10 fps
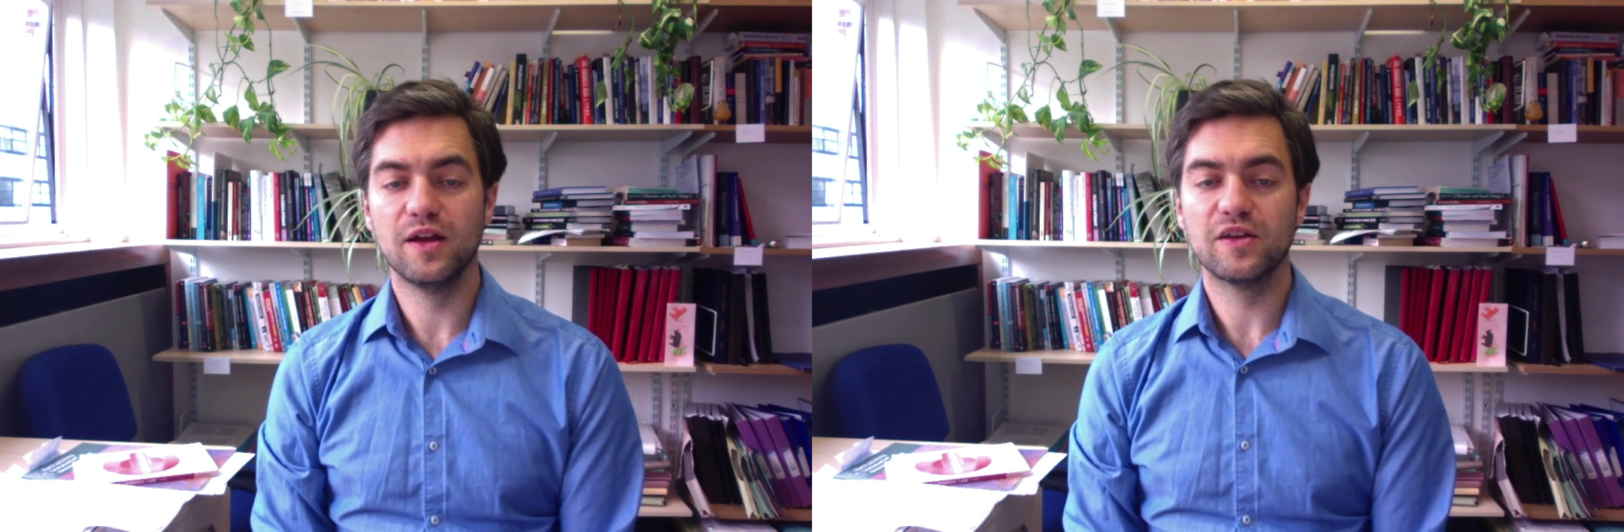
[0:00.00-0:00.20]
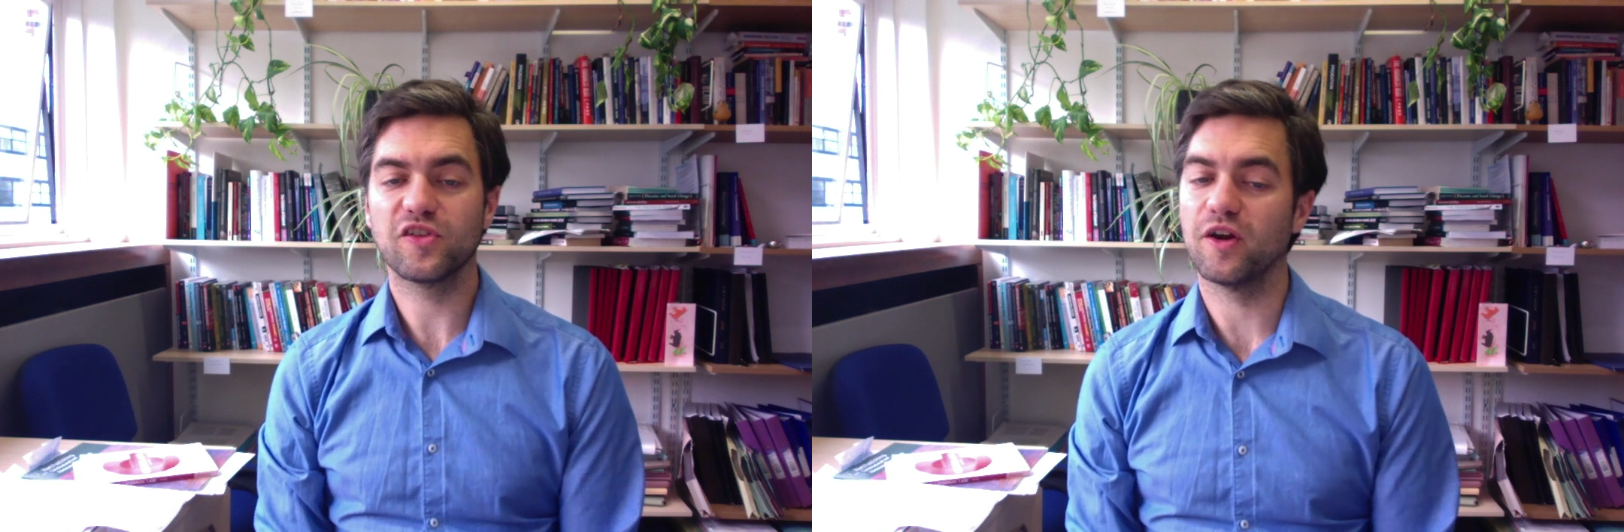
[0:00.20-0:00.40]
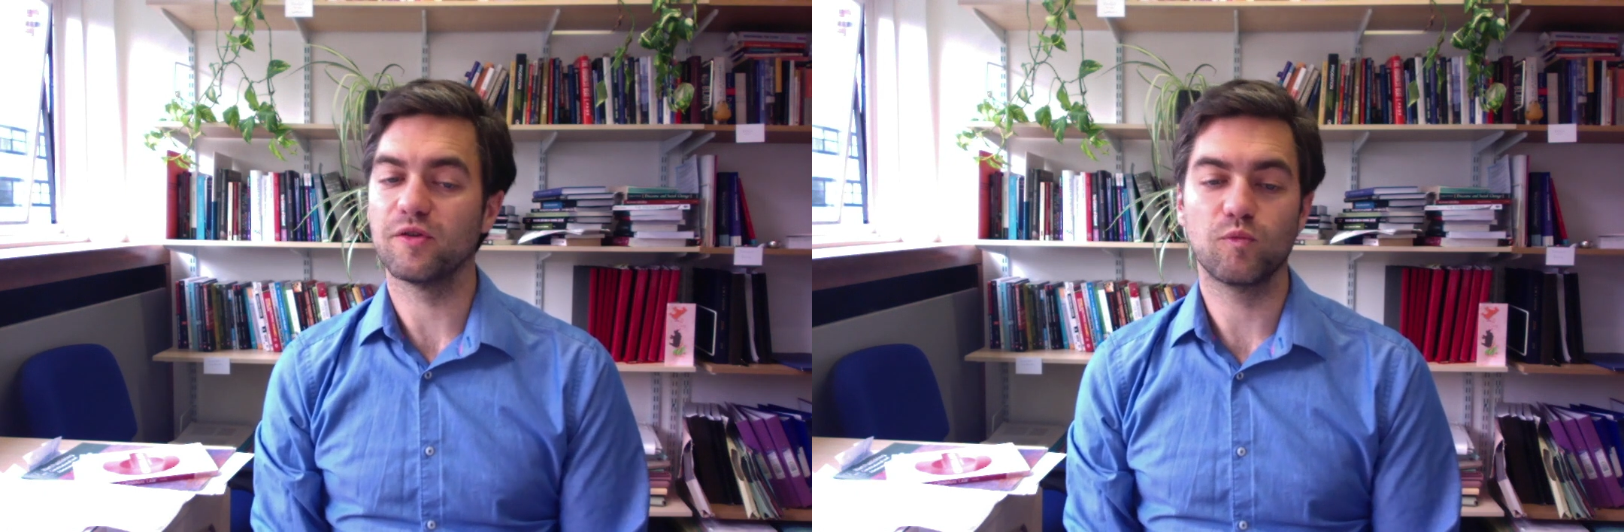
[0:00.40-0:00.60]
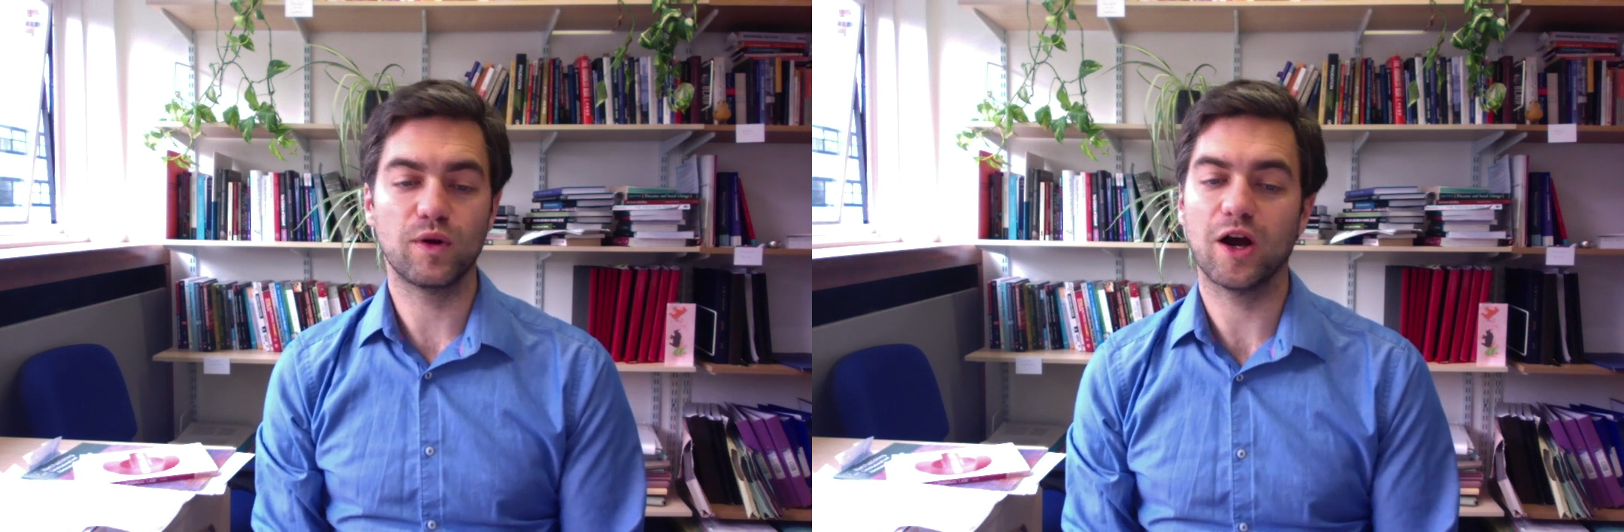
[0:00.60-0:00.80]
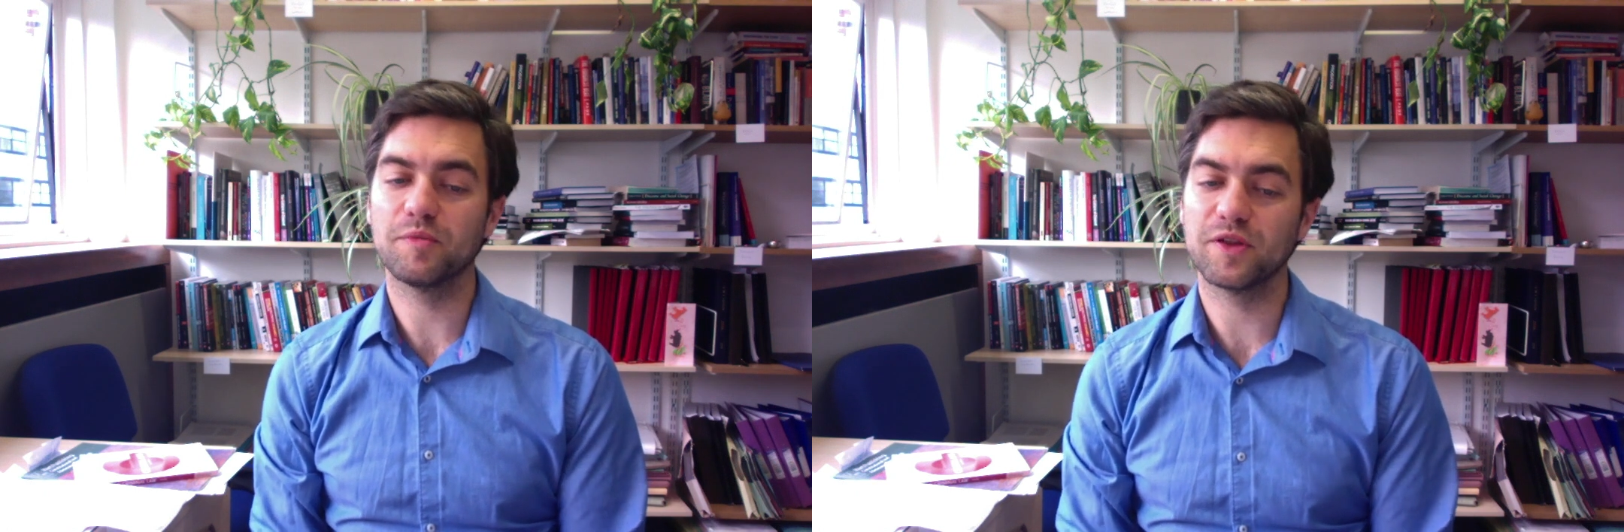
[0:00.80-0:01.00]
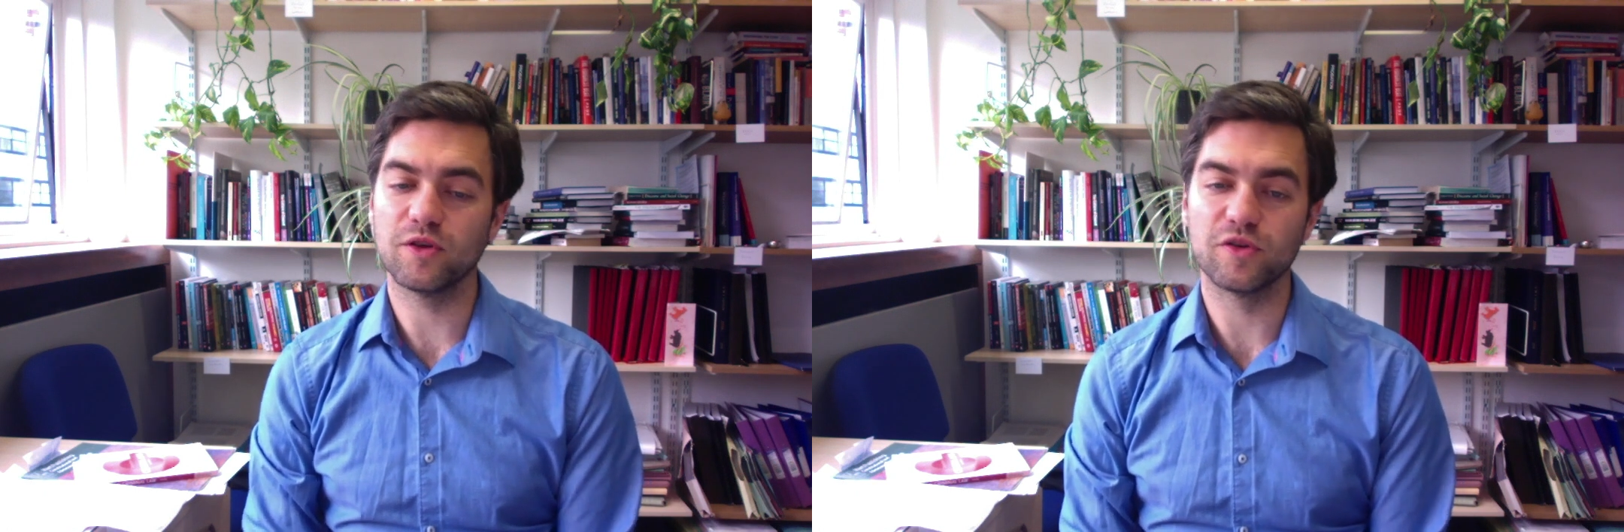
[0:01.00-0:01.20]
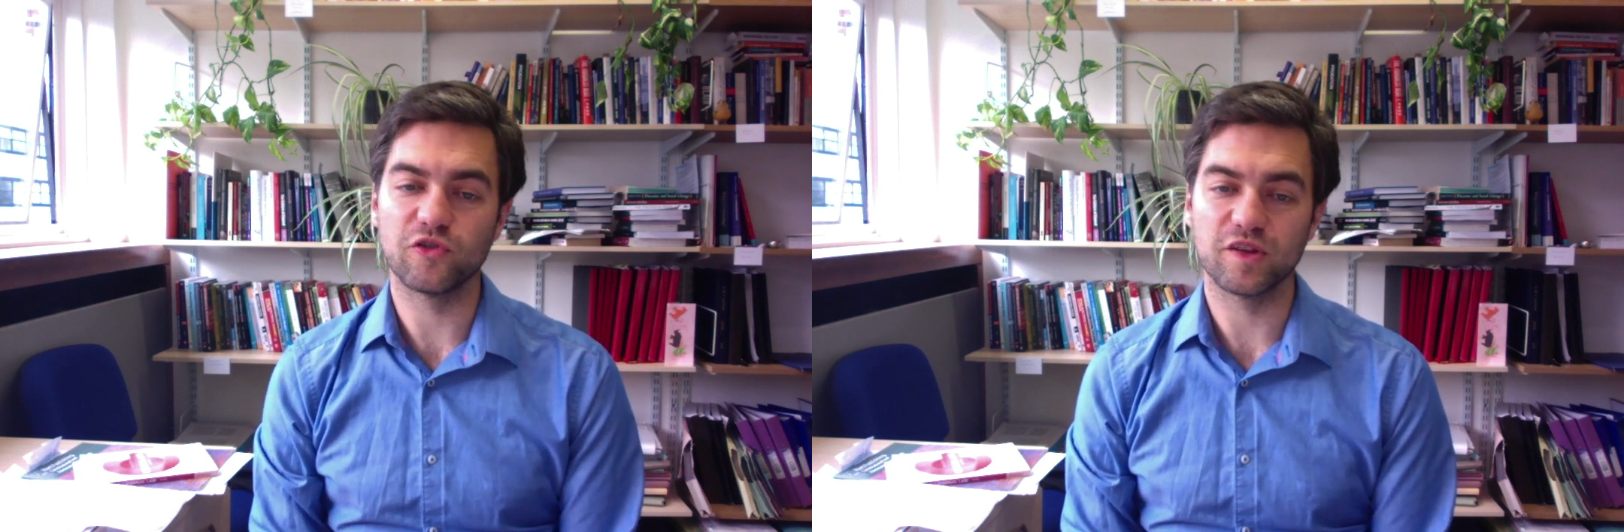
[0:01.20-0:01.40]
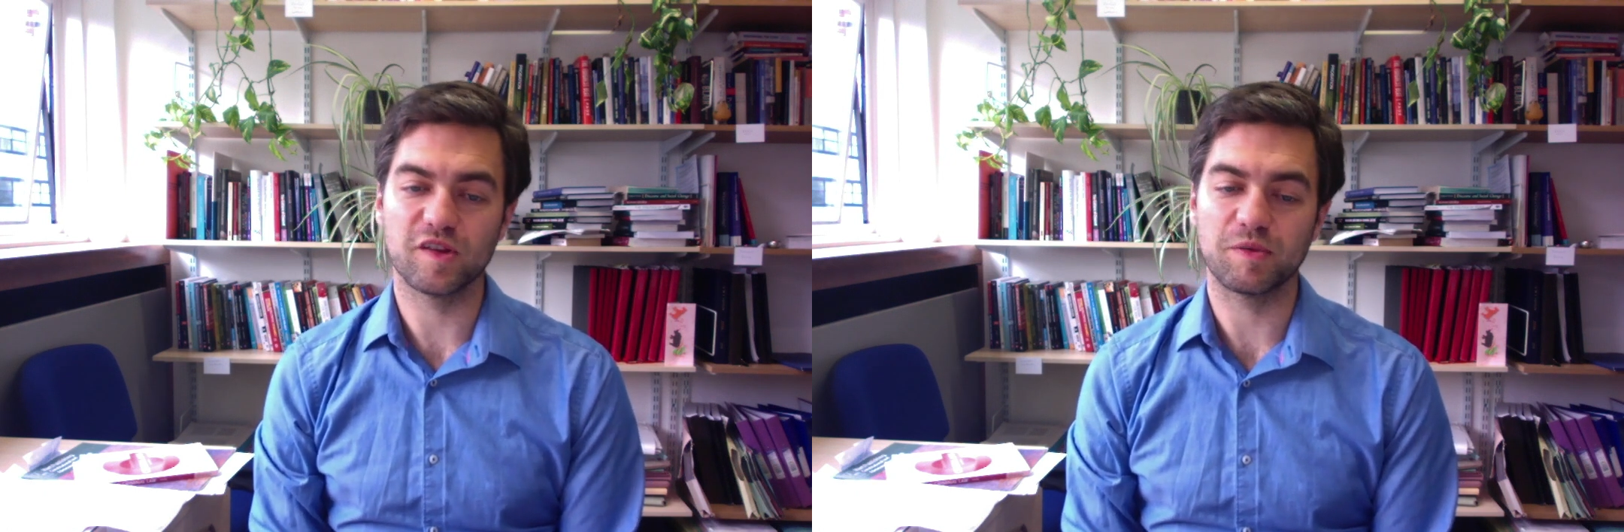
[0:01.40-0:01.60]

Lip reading: So we hope that you enjoy this